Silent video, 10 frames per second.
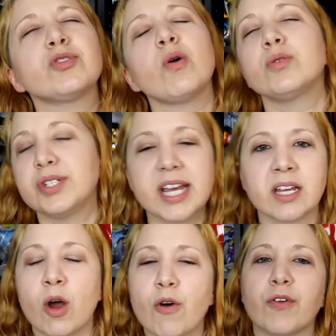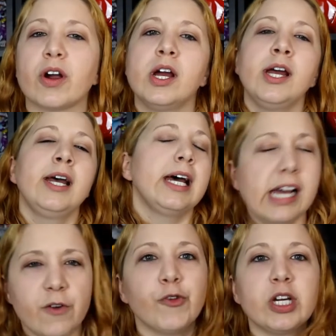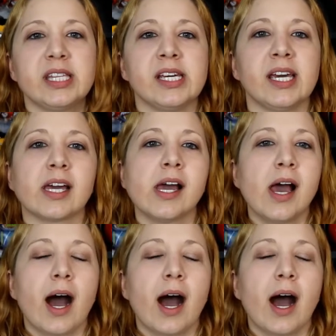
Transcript: Toku's taking over everything.